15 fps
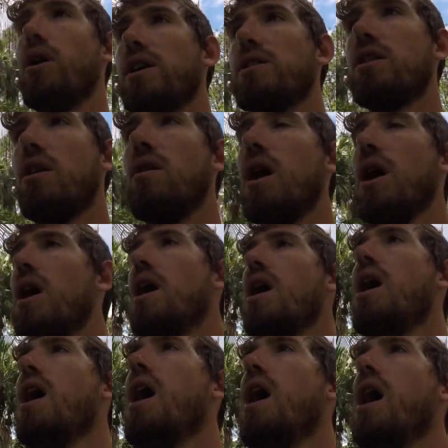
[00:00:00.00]
So
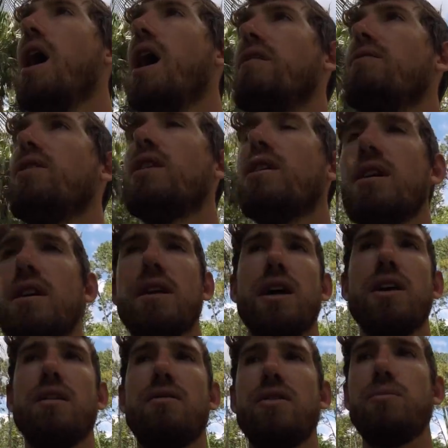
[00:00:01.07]
I've heard that
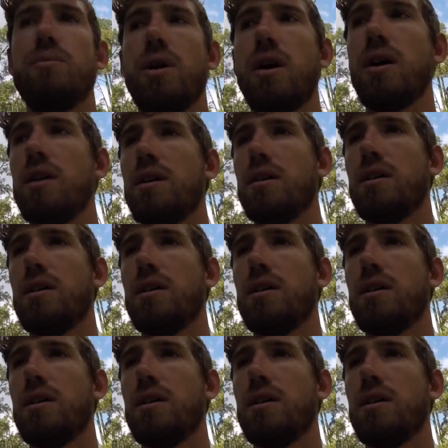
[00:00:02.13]
if you put